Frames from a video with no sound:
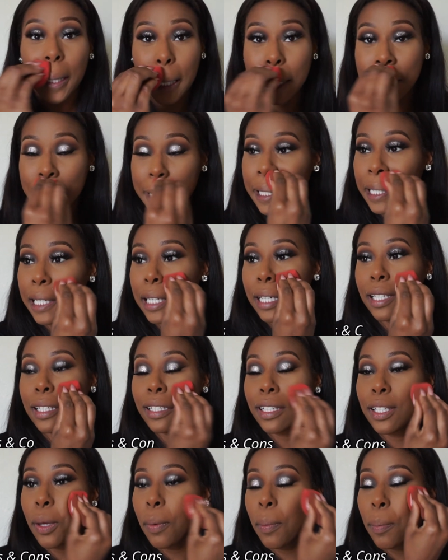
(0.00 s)
Let's see,
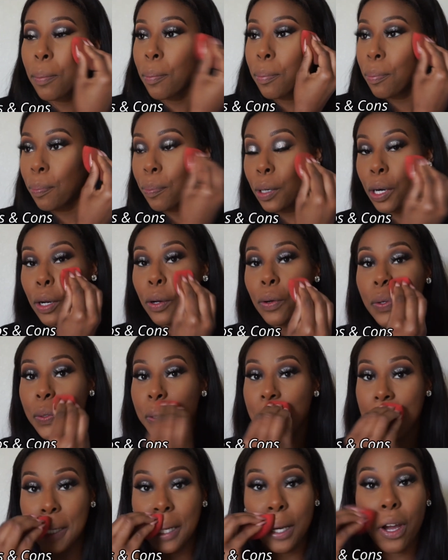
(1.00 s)
some pros and